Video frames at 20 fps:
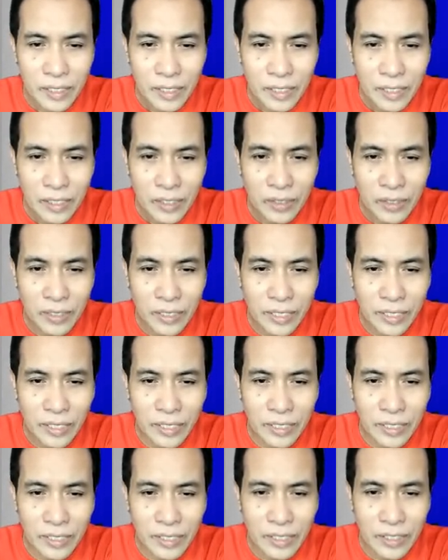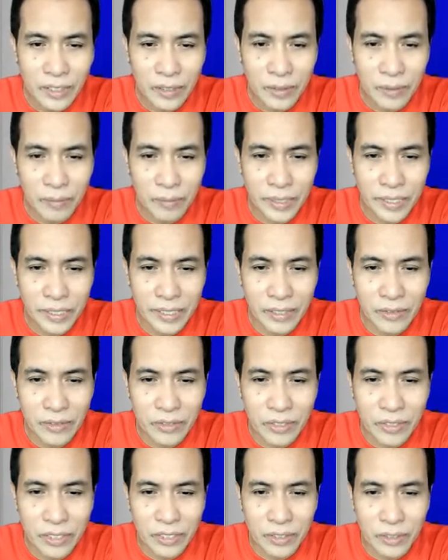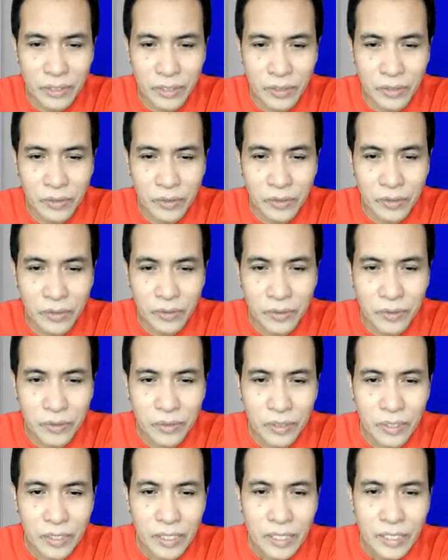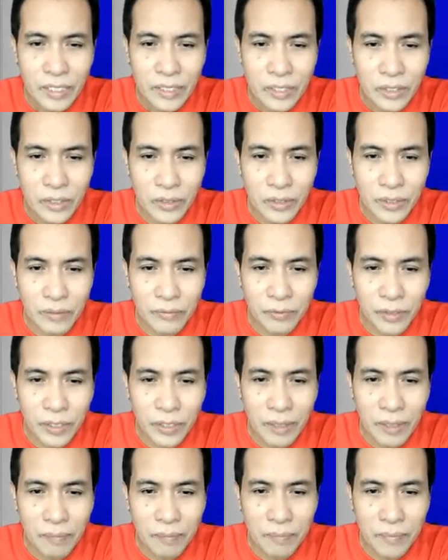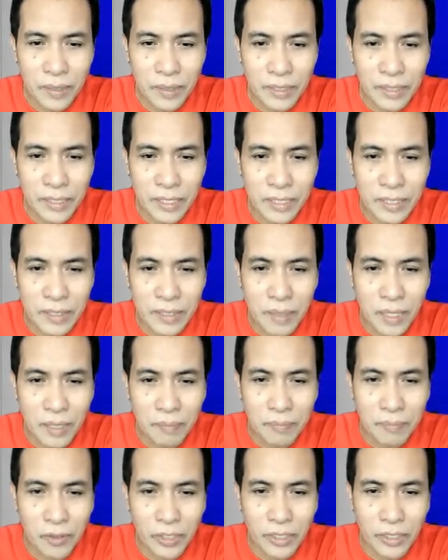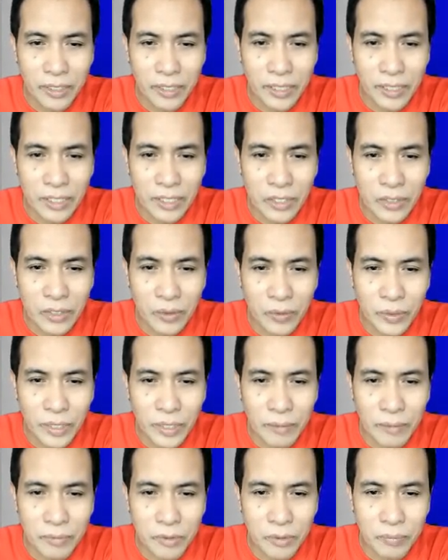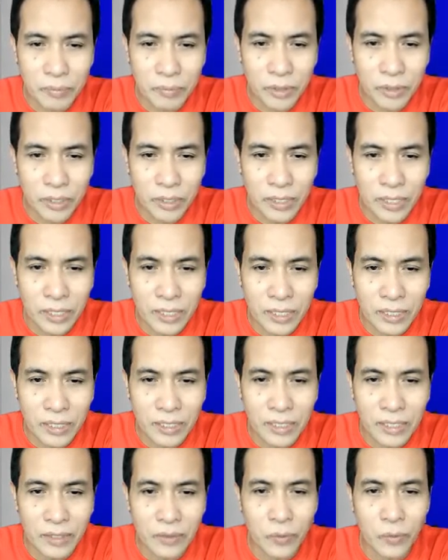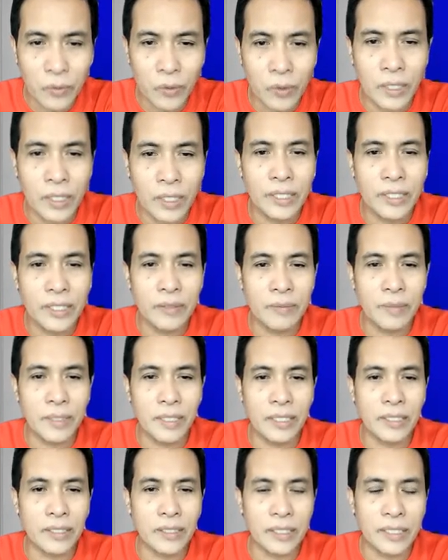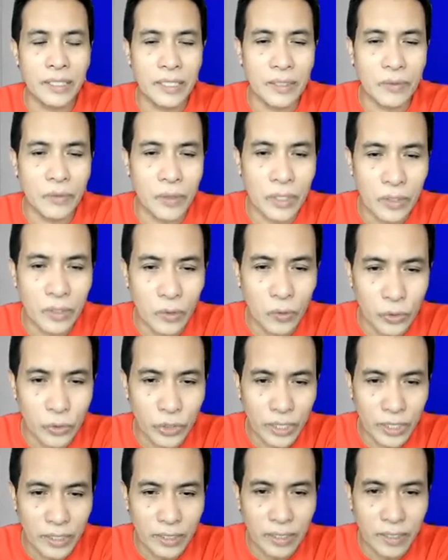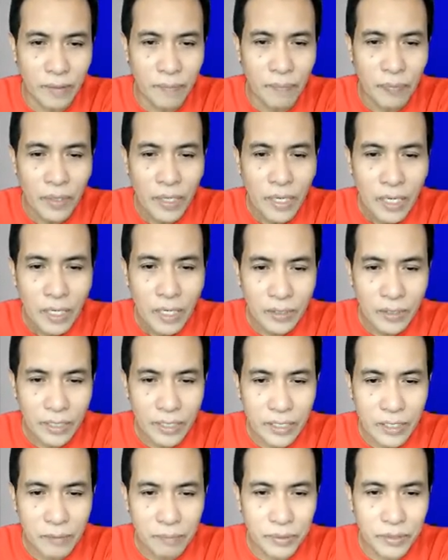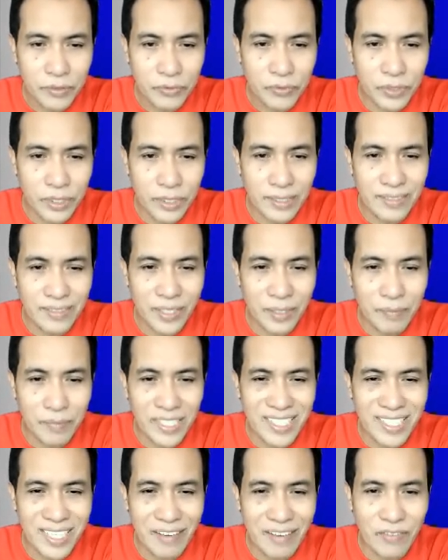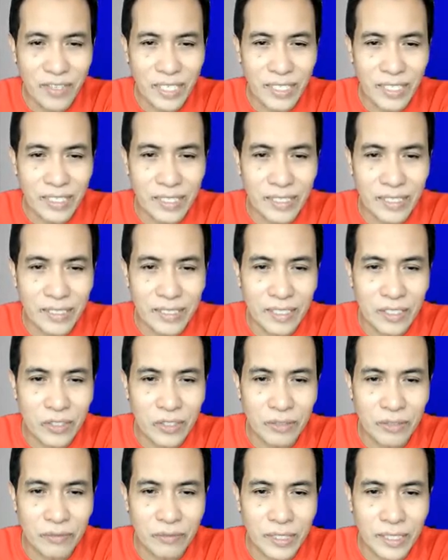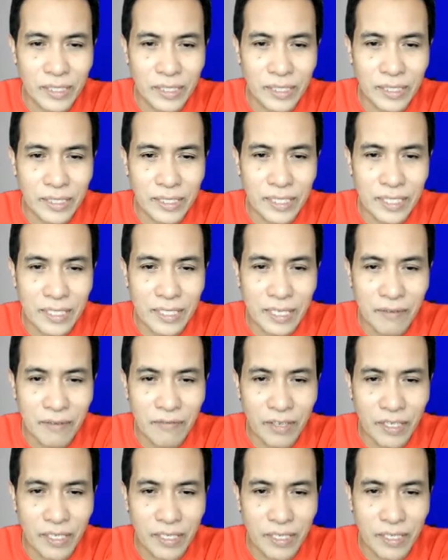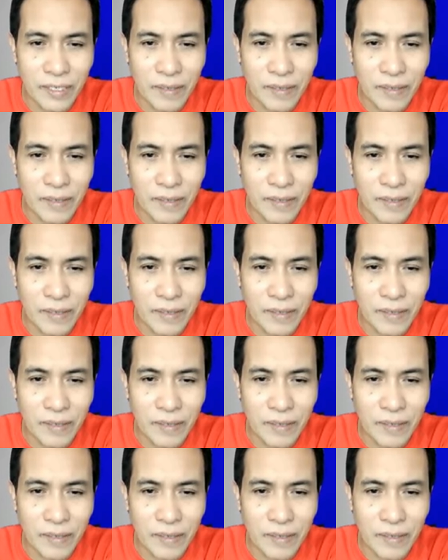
Okay, so bring down 0. So if we have a decimal point here, so we have to put this in our numerator, in our quotient now. Okay, so 50 divided by 7, so definitely that's 7.